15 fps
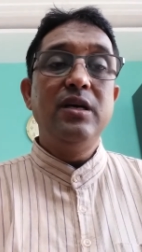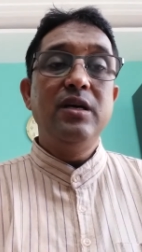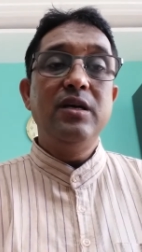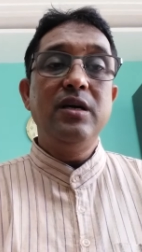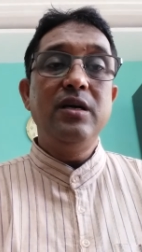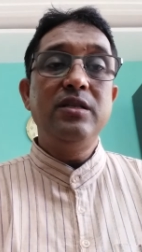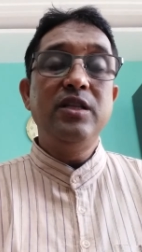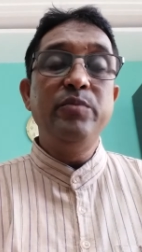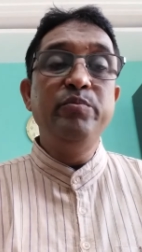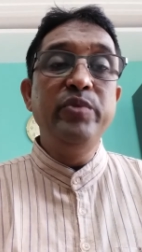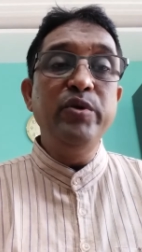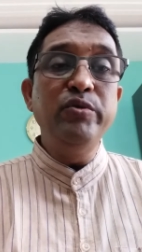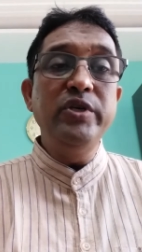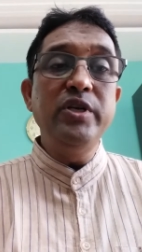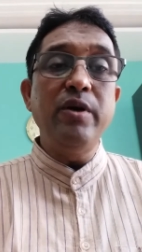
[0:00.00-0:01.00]
the
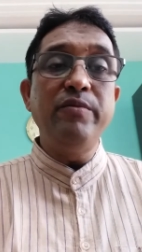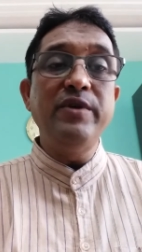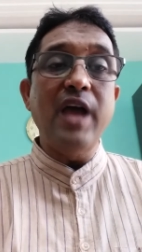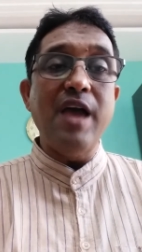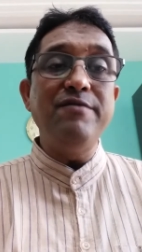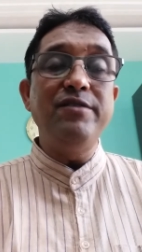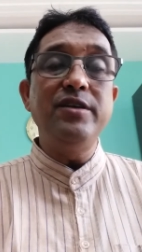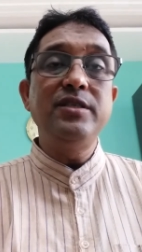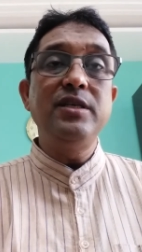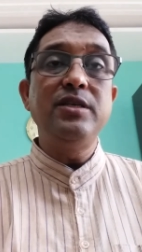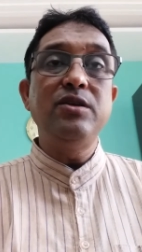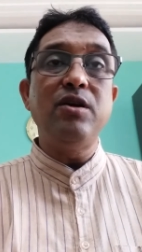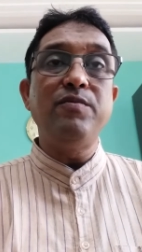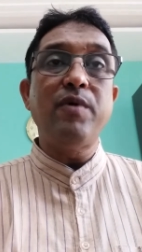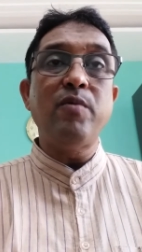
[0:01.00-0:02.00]
beauty of
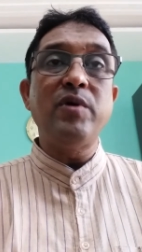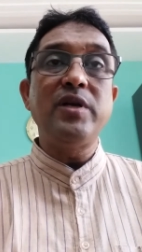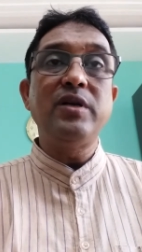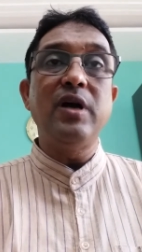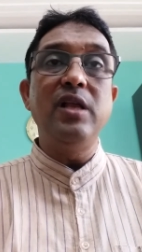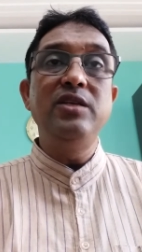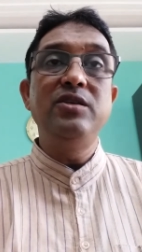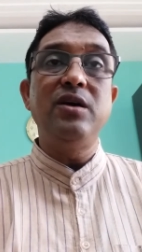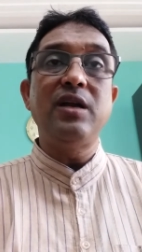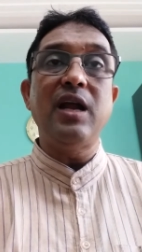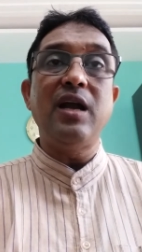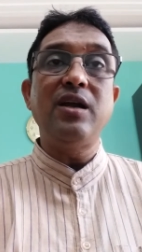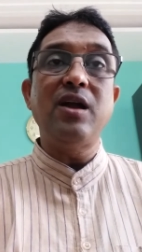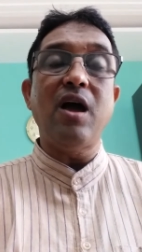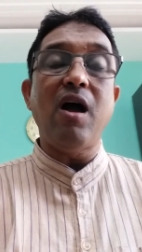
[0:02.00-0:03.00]
diversity of our culture,
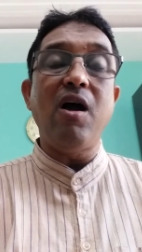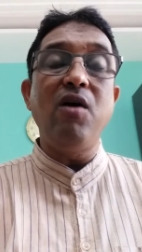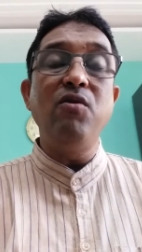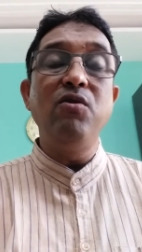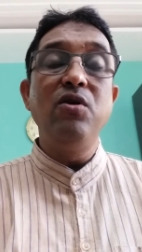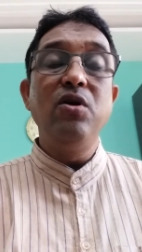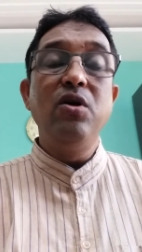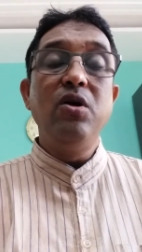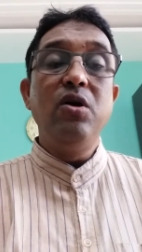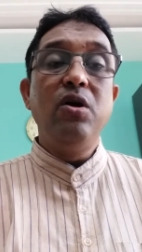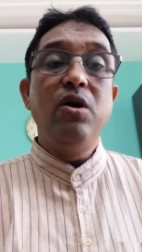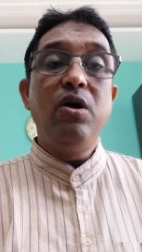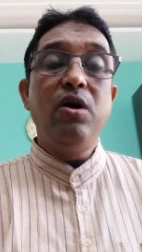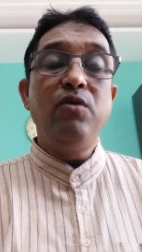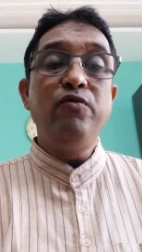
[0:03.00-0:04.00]
and how
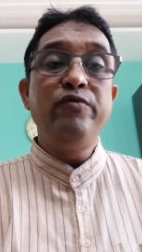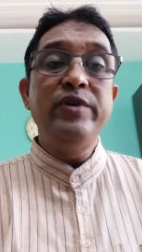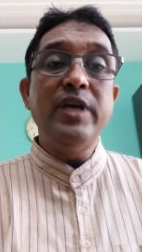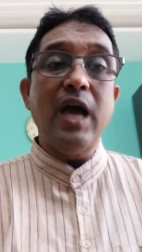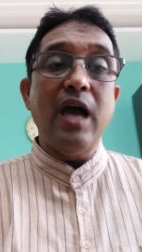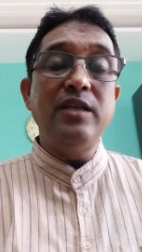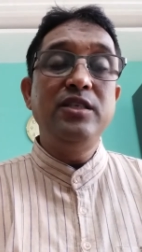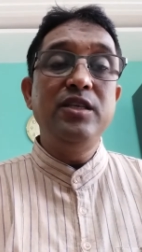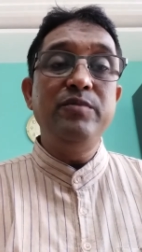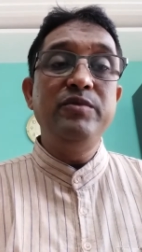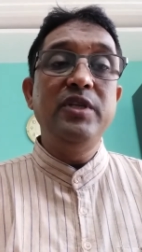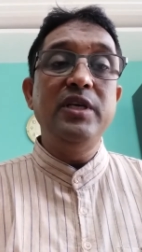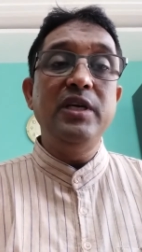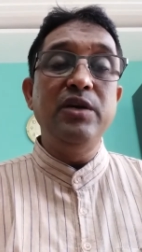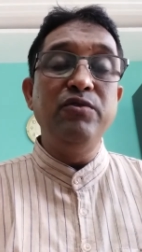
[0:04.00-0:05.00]
we
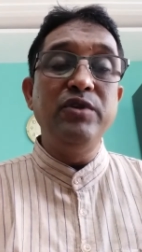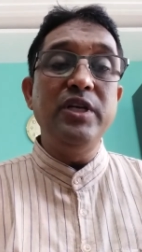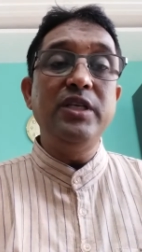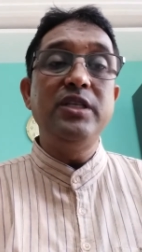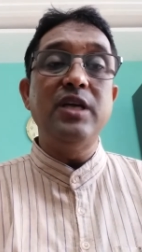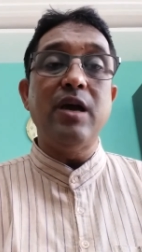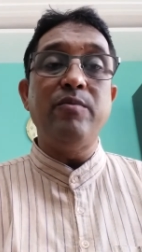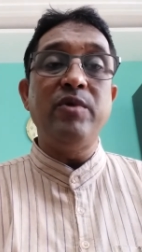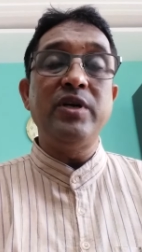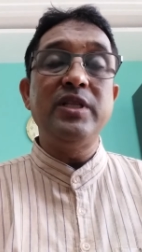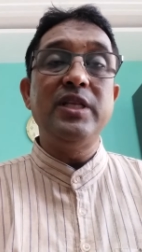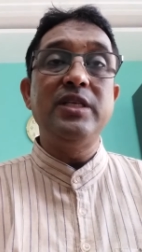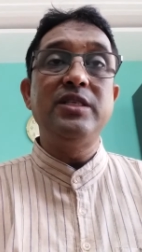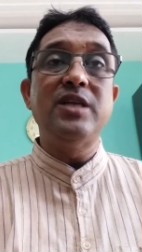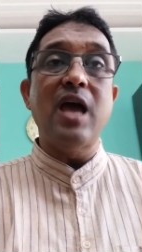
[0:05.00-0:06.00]
achieve the unity among
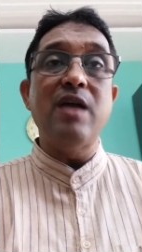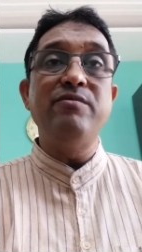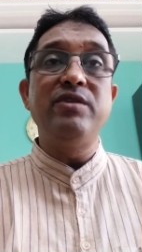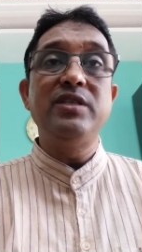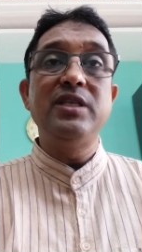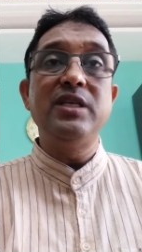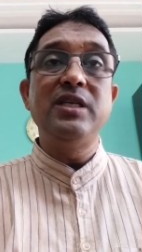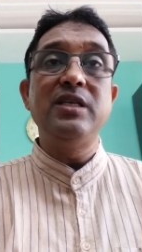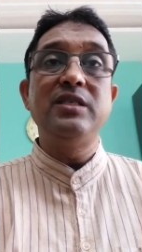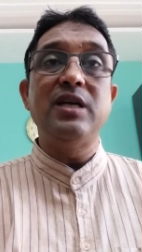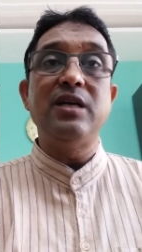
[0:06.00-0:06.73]
these diversities.